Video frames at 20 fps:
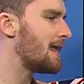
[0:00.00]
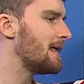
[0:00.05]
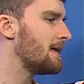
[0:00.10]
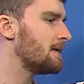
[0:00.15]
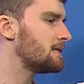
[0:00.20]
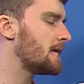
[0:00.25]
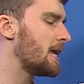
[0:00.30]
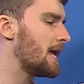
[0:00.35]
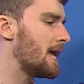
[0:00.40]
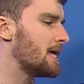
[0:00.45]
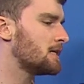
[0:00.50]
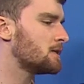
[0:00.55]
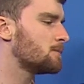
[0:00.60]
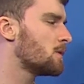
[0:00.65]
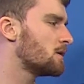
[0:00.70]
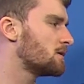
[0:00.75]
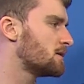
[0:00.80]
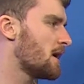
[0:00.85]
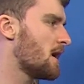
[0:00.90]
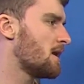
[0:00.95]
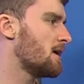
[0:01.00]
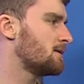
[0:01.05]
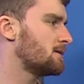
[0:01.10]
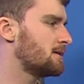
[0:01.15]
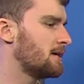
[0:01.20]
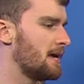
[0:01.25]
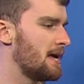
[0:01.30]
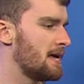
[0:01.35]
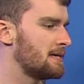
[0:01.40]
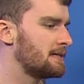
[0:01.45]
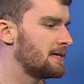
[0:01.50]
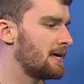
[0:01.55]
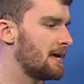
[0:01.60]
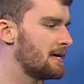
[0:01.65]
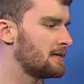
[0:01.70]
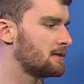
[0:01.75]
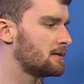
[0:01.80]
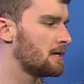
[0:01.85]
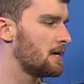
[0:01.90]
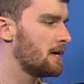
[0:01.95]
it's his modernity, it's
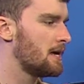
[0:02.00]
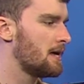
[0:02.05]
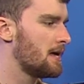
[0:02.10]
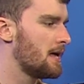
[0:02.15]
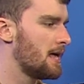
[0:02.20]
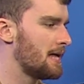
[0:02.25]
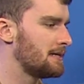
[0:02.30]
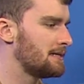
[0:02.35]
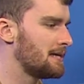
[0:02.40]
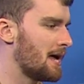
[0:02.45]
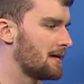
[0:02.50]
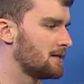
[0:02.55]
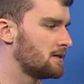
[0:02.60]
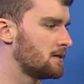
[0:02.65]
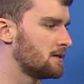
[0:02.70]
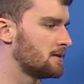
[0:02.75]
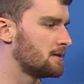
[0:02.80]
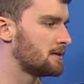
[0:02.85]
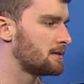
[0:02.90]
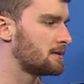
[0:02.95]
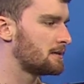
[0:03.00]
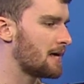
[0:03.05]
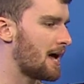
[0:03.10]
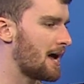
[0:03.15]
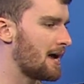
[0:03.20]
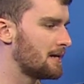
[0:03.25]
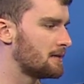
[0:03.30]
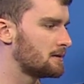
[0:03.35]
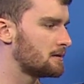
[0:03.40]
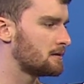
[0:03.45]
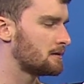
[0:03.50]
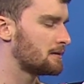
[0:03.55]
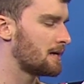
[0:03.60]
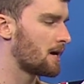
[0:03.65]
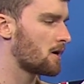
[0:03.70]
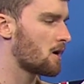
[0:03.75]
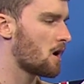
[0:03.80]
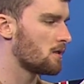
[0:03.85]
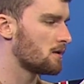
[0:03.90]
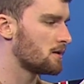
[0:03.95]
his attention to science and
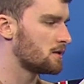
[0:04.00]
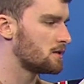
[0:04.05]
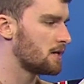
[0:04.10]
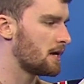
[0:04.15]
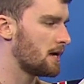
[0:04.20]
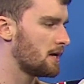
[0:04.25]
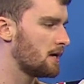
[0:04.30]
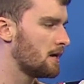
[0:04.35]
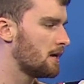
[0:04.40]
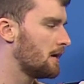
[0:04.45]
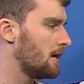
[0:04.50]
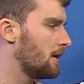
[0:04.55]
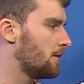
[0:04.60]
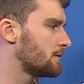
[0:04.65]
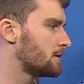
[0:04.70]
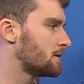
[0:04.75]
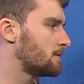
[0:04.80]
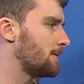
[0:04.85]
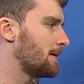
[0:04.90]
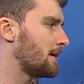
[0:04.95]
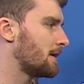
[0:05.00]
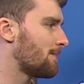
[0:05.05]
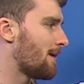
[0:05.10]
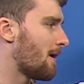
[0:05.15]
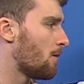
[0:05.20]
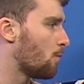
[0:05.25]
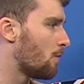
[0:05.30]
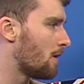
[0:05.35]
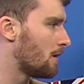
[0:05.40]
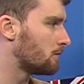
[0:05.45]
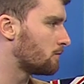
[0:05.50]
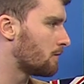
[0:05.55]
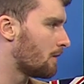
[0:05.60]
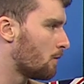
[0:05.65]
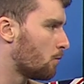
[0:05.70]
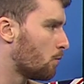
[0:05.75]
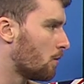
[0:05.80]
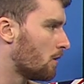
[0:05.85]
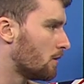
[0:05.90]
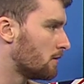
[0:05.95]
psychology. He was speaking about World War
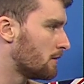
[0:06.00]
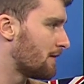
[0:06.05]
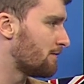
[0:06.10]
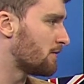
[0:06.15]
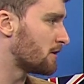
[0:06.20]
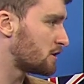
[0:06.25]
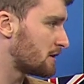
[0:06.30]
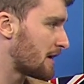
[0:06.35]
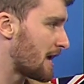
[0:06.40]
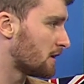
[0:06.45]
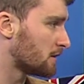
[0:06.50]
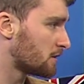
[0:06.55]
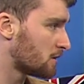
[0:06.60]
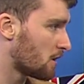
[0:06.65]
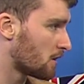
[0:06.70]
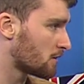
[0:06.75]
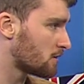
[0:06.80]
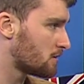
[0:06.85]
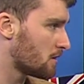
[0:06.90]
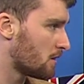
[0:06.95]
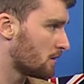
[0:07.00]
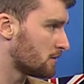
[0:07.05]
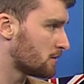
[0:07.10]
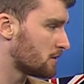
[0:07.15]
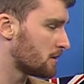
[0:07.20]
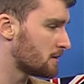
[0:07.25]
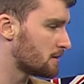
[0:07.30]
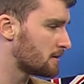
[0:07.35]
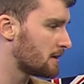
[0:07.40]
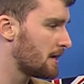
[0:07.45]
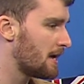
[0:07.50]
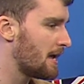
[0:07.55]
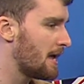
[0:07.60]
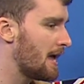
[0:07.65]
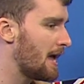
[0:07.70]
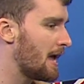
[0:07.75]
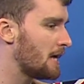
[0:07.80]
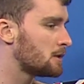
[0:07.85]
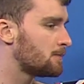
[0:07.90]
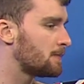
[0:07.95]
I and the shell-shocked soldiers.
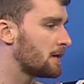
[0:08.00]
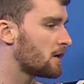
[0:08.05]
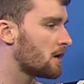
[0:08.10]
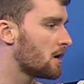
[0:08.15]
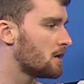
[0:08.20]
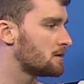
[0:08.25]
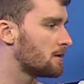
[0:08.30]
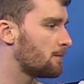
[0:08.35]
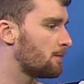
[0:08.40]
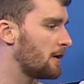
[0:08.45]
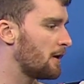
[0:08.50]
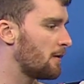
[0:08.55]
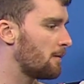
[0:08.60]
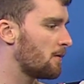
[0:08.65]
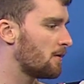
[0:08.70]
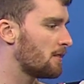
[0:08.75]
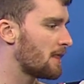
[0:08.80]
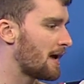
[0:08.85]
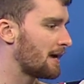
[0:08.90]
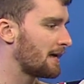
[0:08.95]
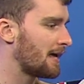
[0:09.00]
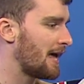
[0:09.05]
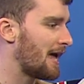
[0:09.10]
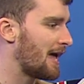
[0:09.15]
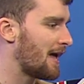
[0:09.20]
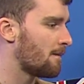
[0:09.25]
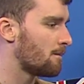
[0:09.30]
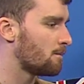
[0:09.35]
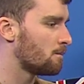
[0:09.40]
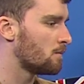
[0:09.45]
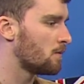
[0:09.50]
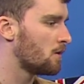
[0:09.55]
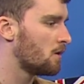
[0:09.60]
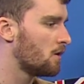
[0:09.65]
It's because of people like him